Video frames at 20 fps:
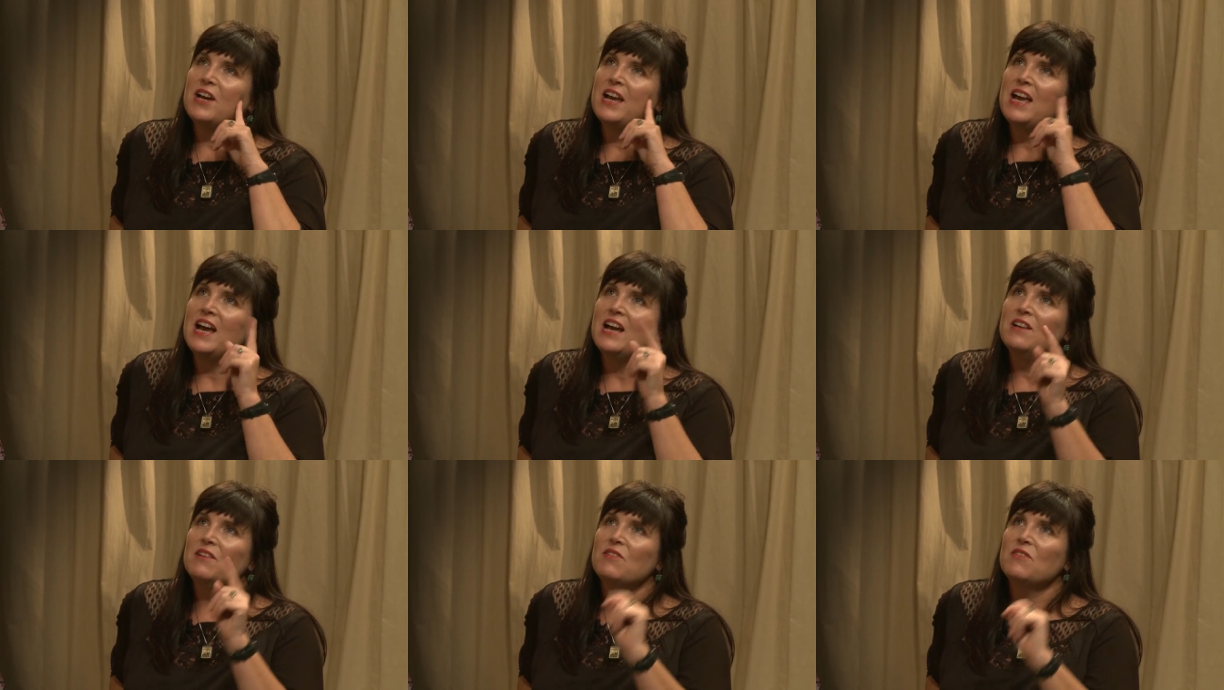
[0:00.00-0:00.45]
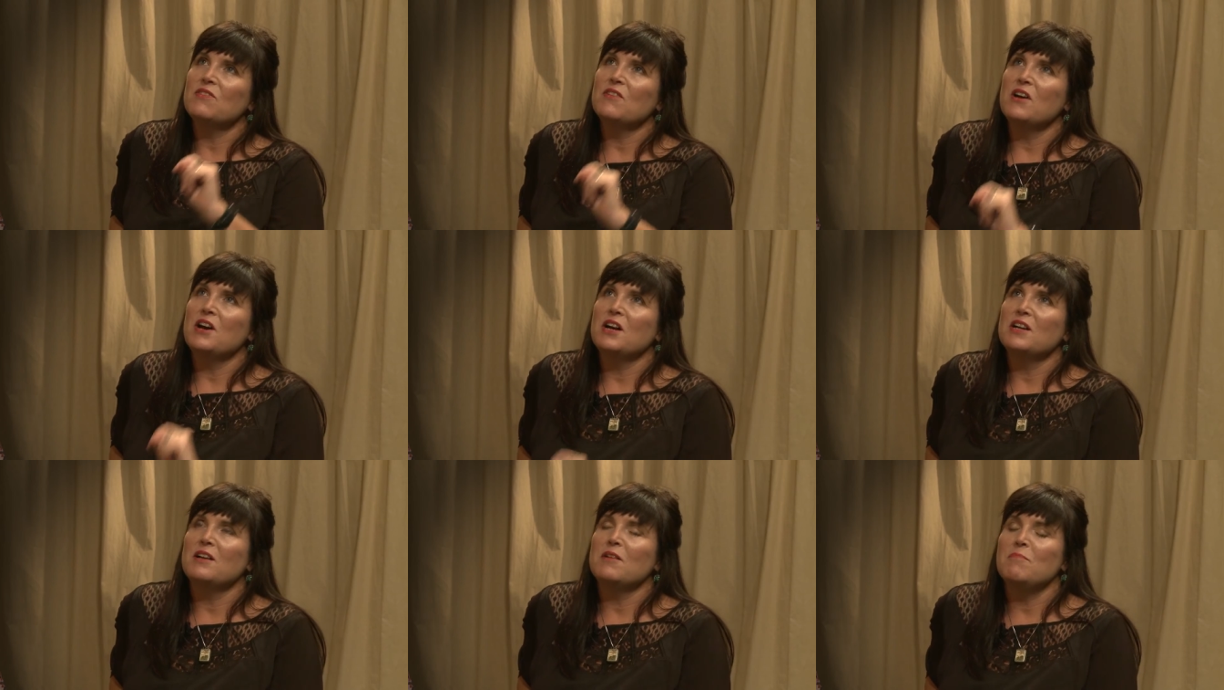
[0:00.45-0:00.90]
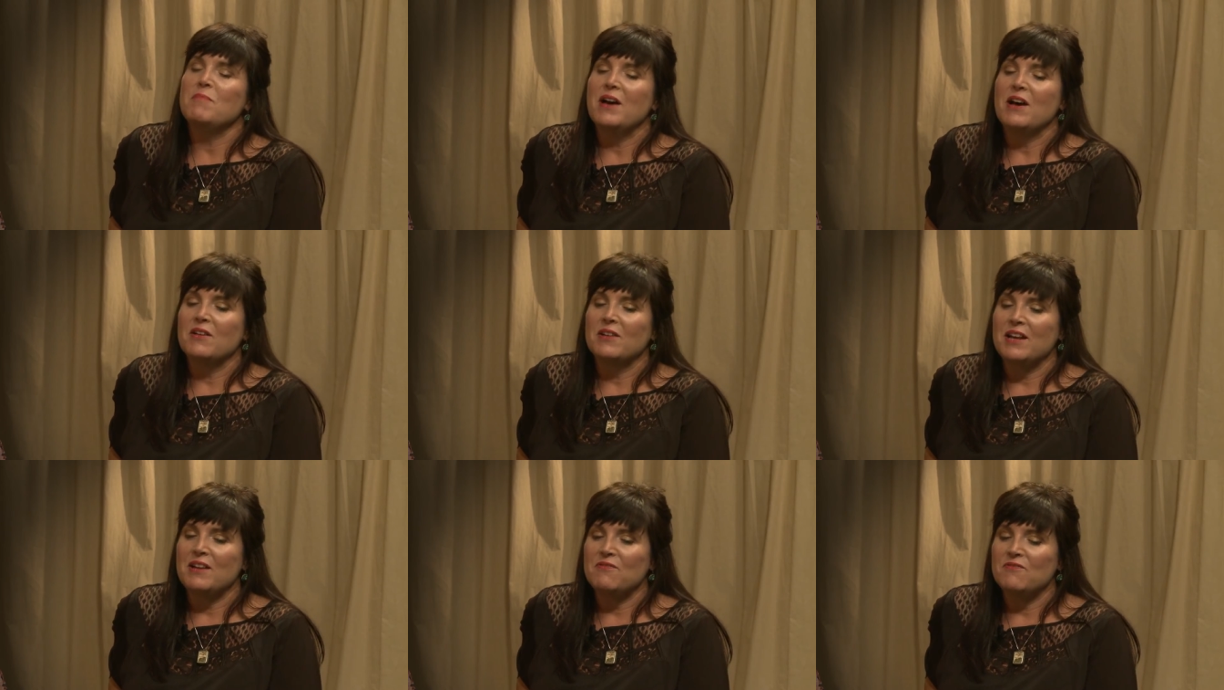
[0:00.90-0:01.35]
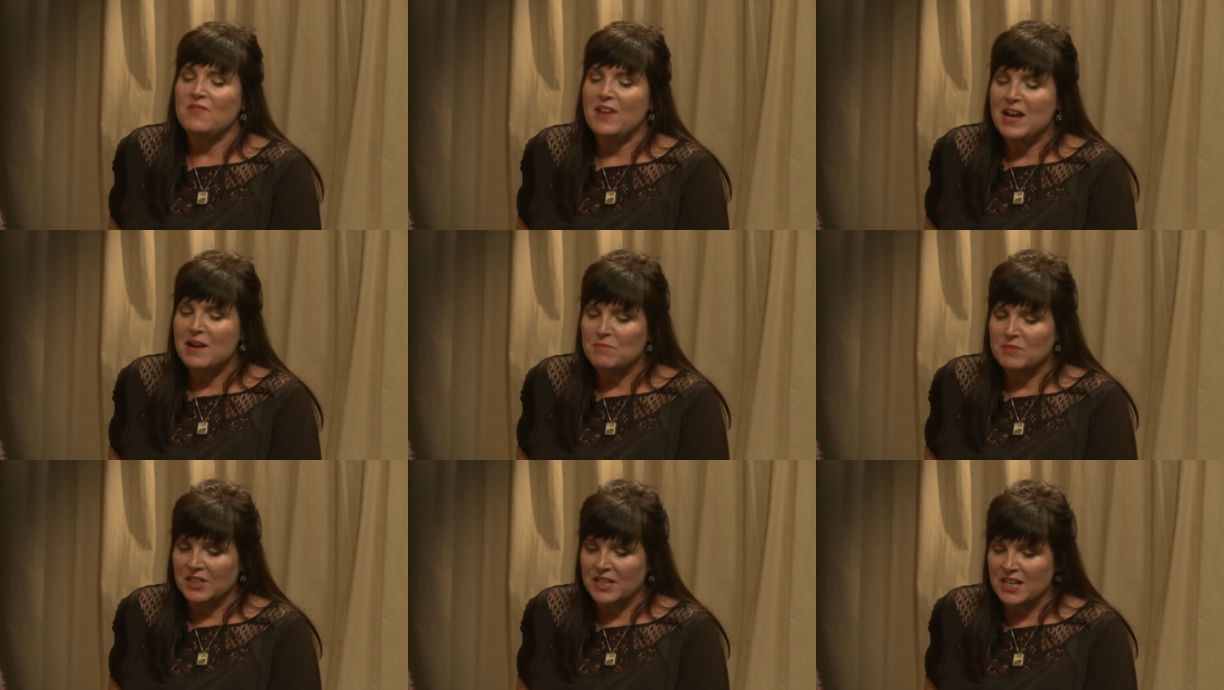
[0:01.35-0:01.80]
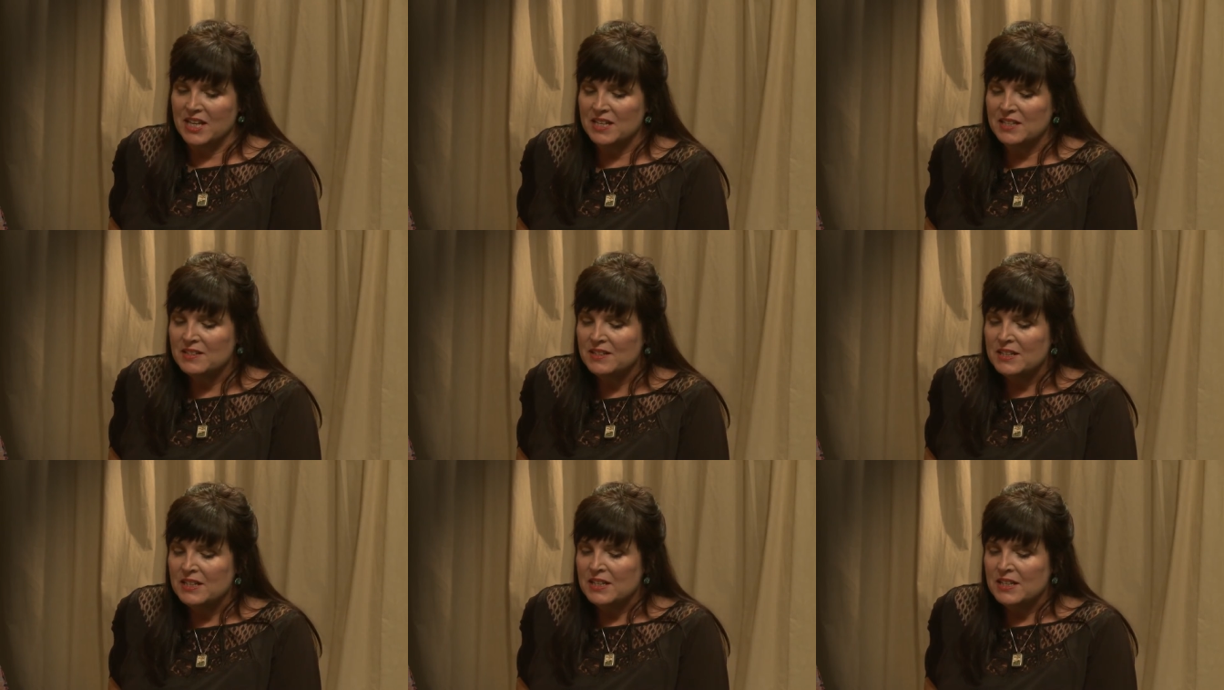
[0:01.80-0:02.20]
I had a thought about a family